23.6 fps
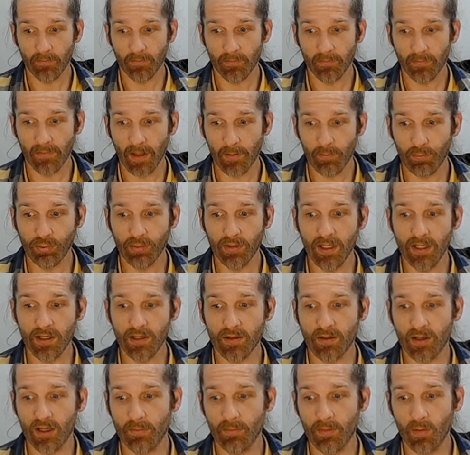that
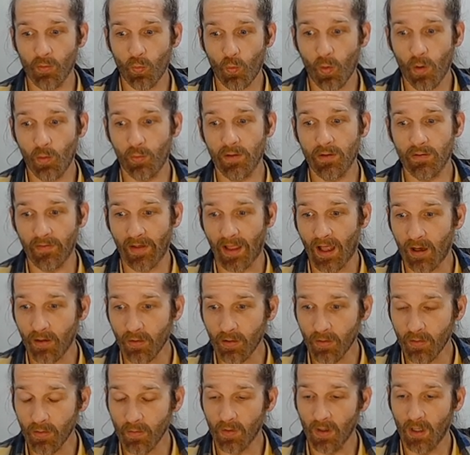predetermine what we
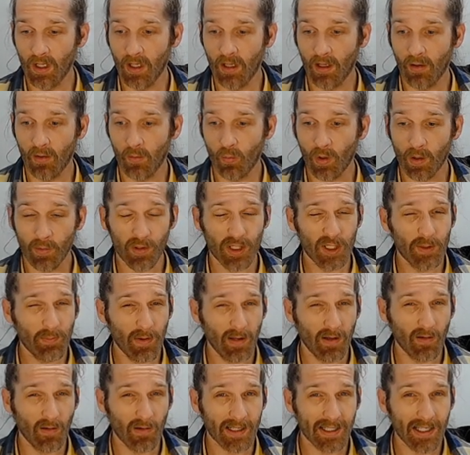value, where we
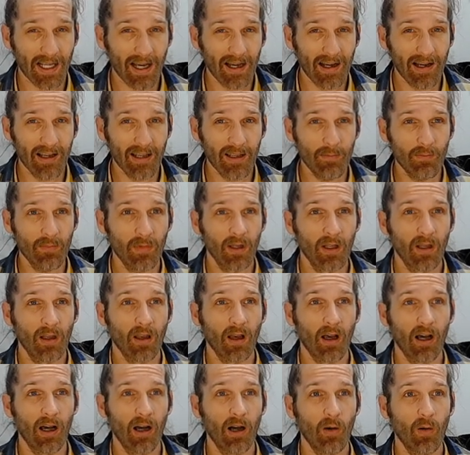spend our time,
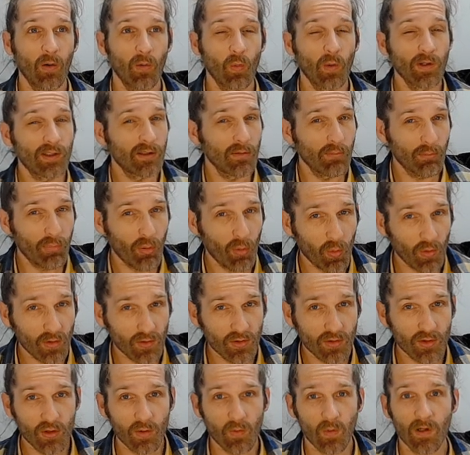what's
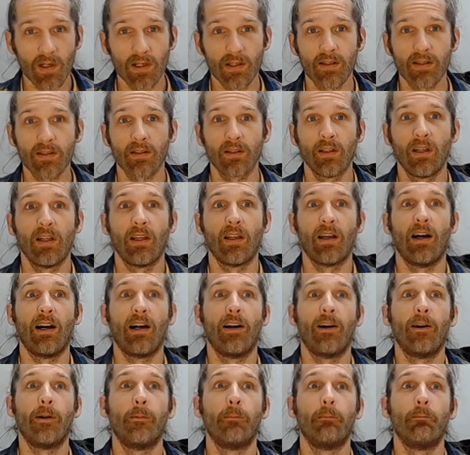important to us,
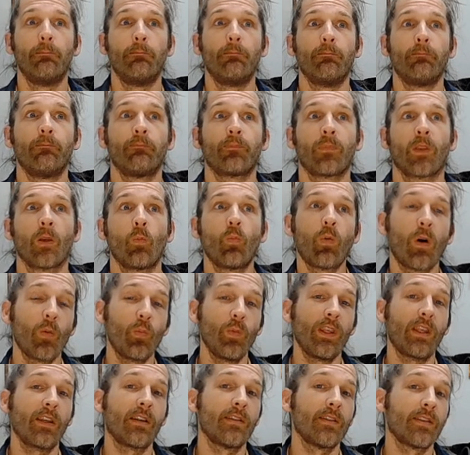what
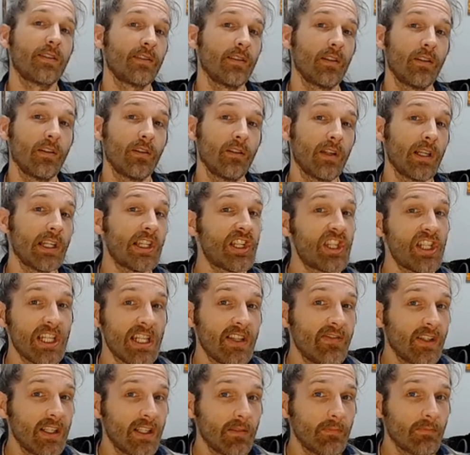we consider
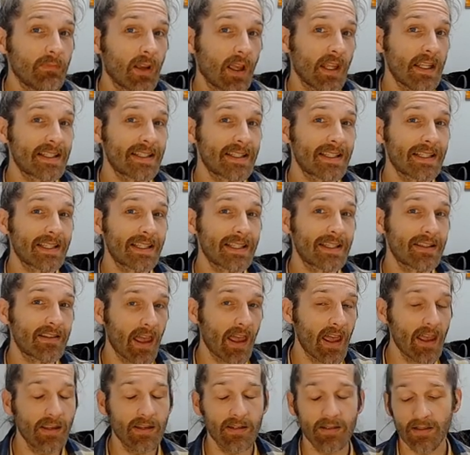achieving and
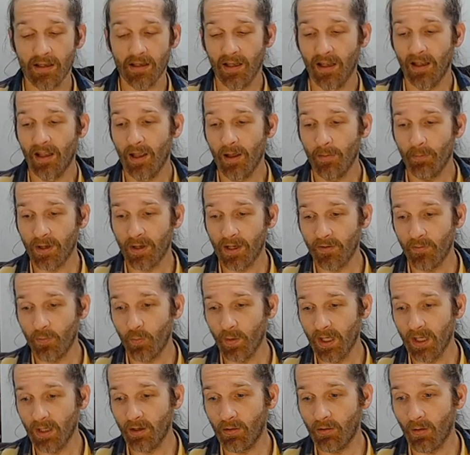success. But if
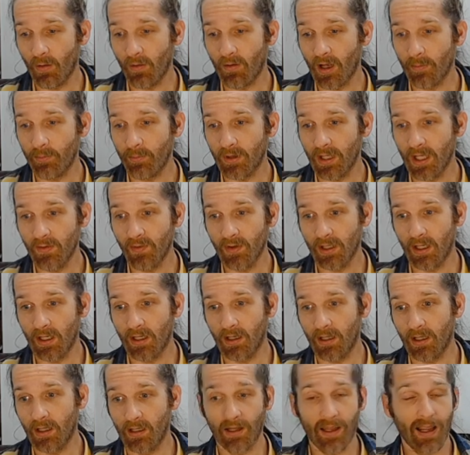we had grown up even
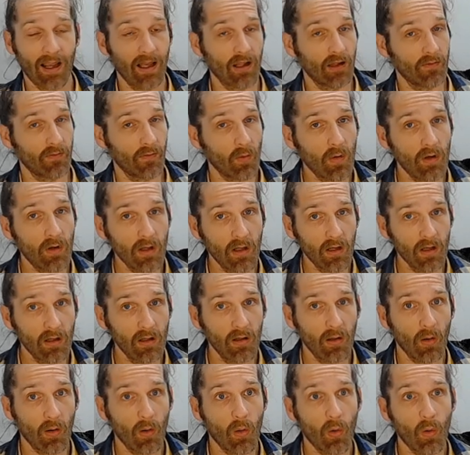in California
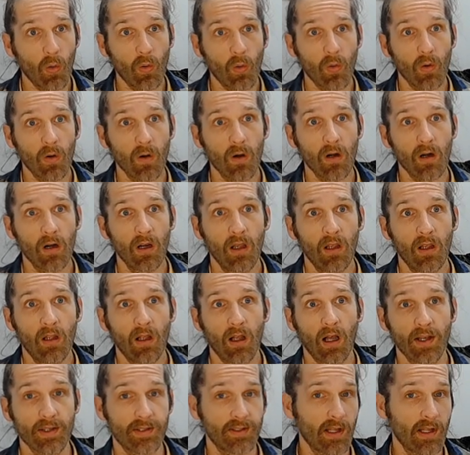or
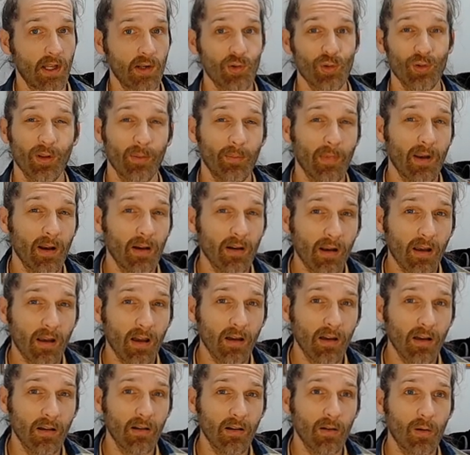Central
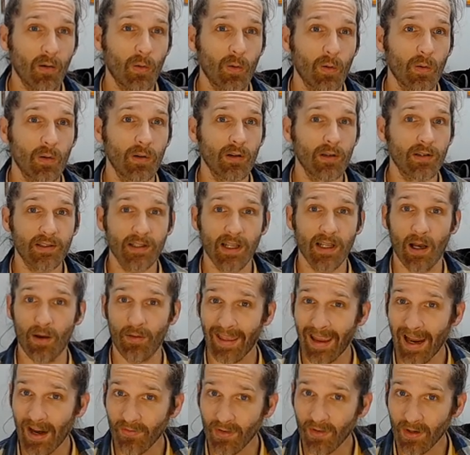America or South
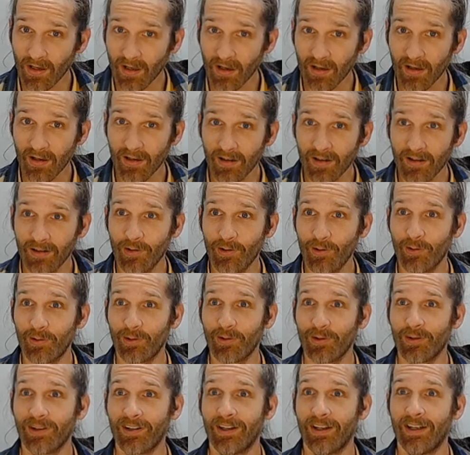Africa
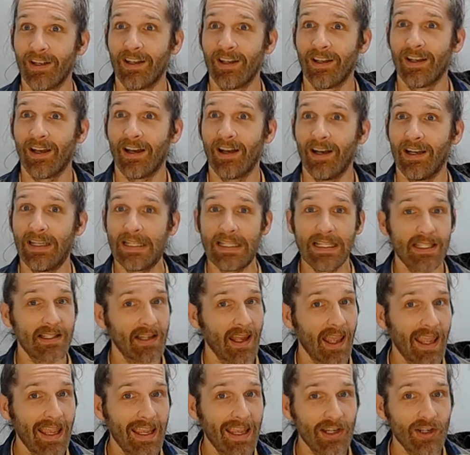or East
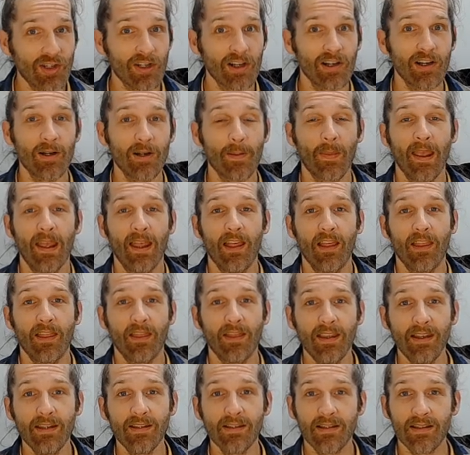Asia,
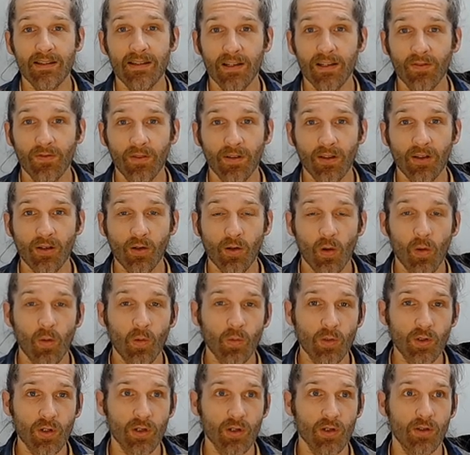these different
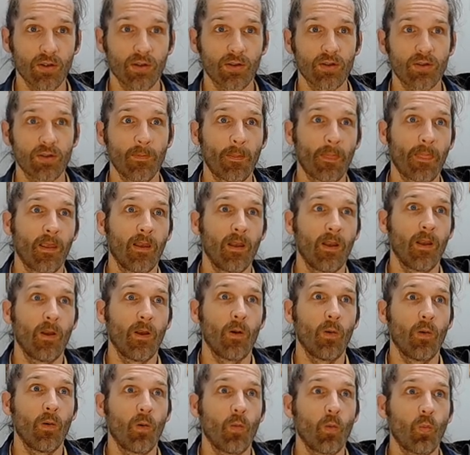cultures
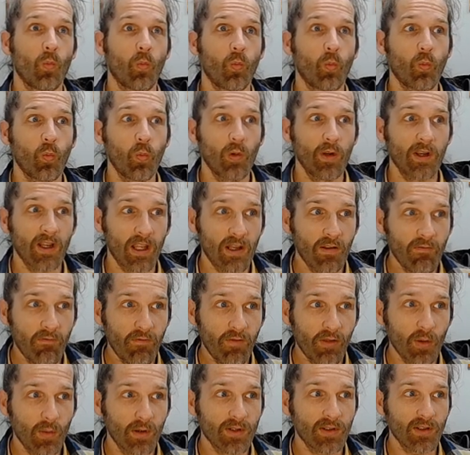would
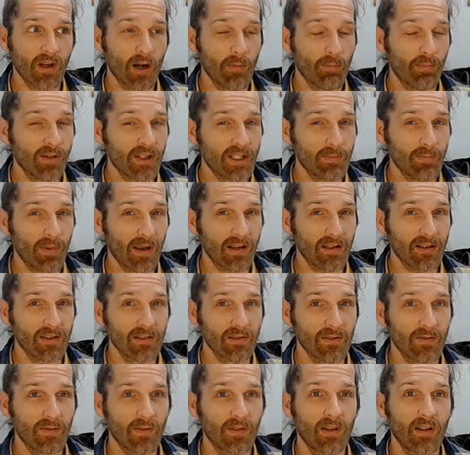influence our
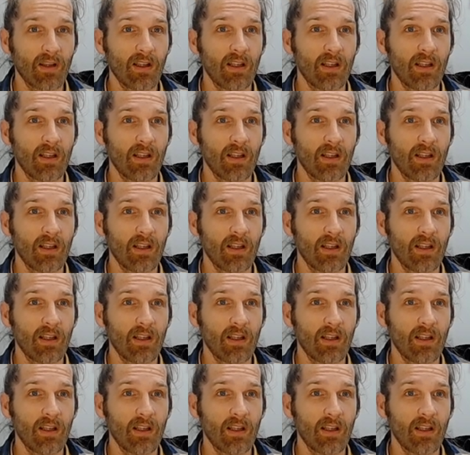perspective